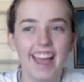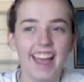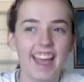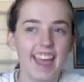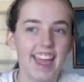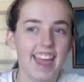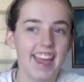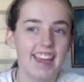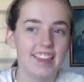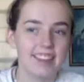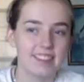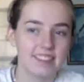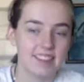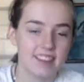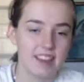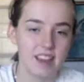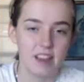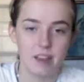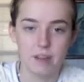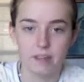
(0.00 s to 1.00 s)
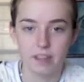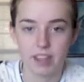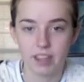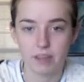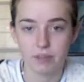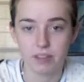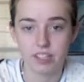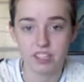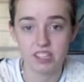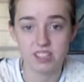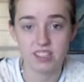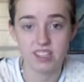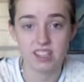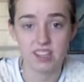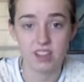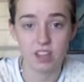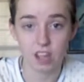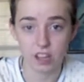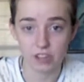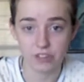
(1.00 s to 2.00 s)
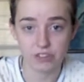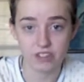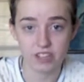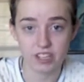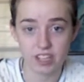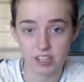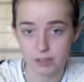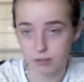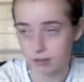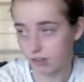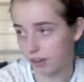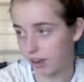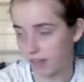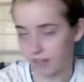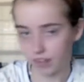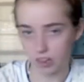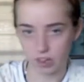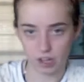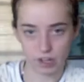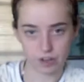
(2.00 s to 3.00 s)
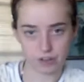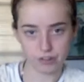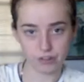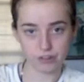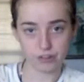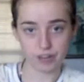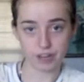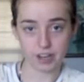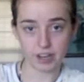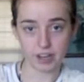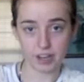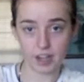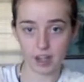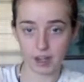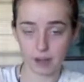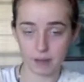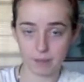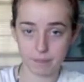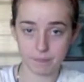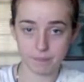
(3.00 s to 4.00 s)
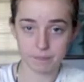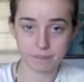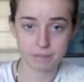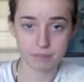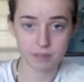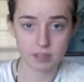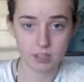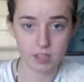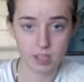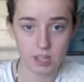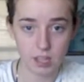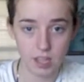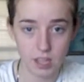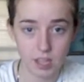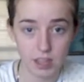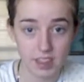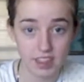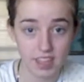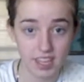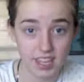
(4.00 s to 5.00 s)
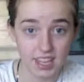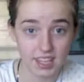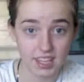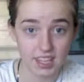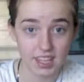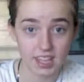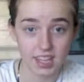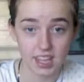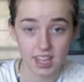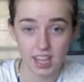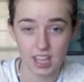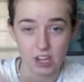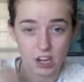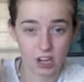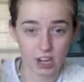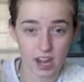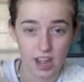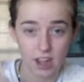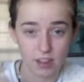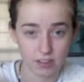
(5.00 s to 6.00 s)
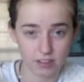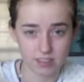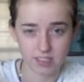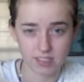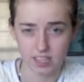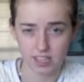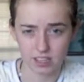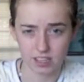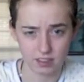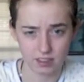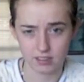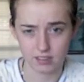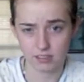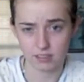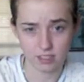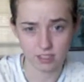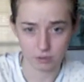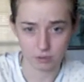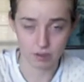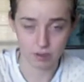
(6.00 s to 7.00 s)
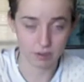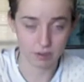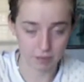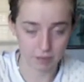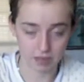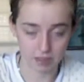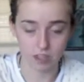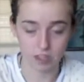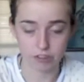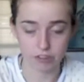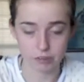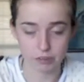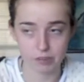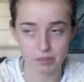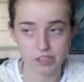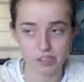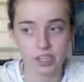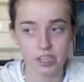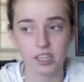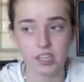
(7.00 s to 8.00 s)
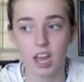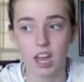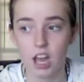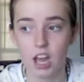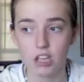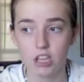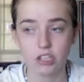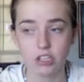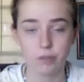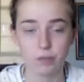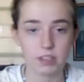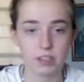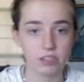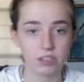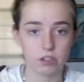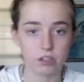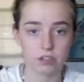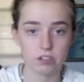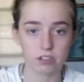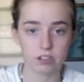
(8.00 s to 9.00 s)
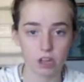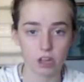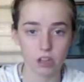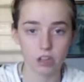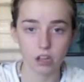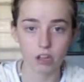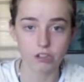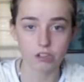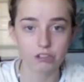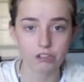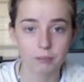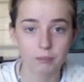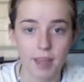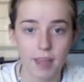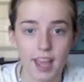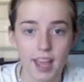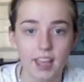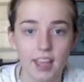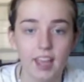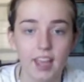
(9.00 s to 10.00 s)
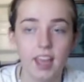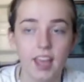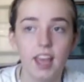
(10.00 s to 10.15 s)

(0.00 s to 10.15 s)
And like we just did laundry, because we don't have a laundry thing in our house, like a laundry machine. So we have to go to a laundromat.